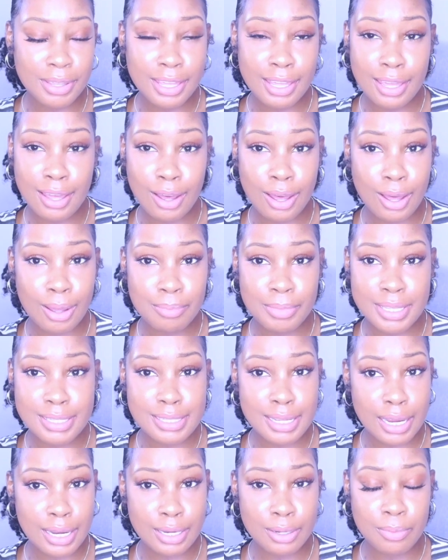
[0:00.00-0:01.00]
Is
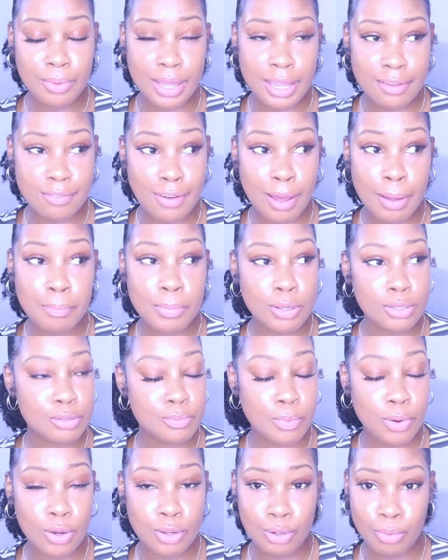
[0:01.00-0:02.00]
there any way if I
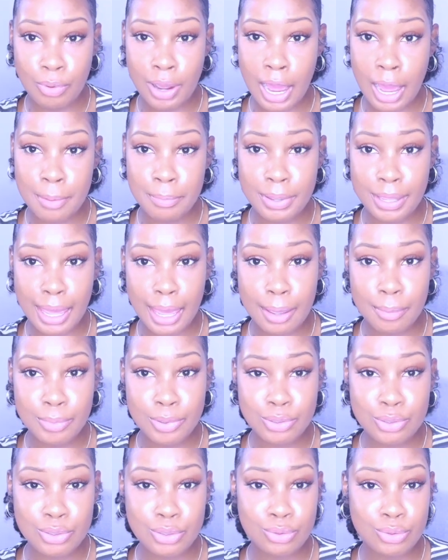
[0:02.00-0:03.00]
postpone it, will I be
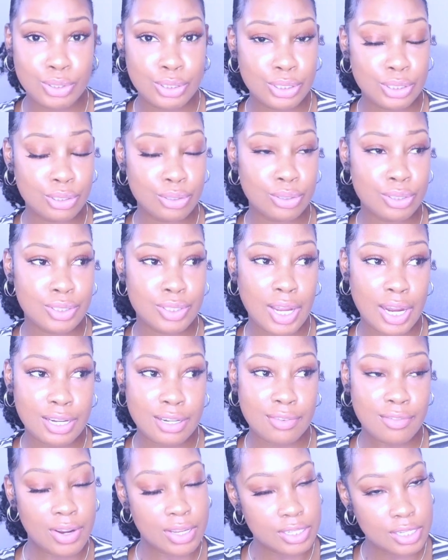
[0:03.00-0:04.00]
able to still start
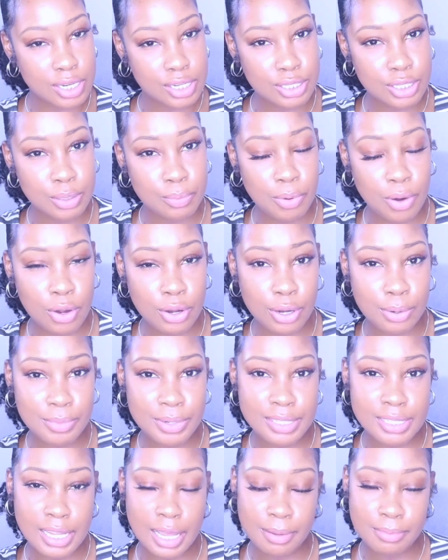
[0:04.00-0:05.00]
the residency program at
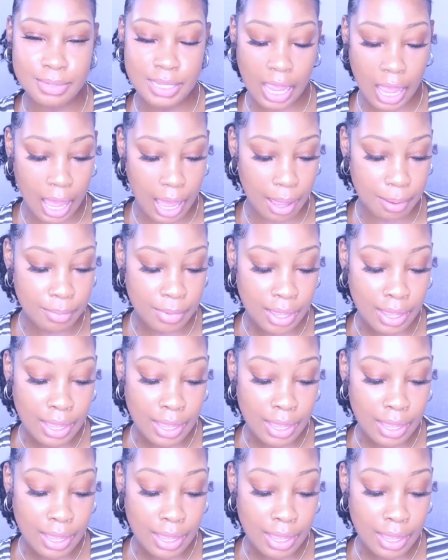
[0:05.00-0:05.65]
the same time?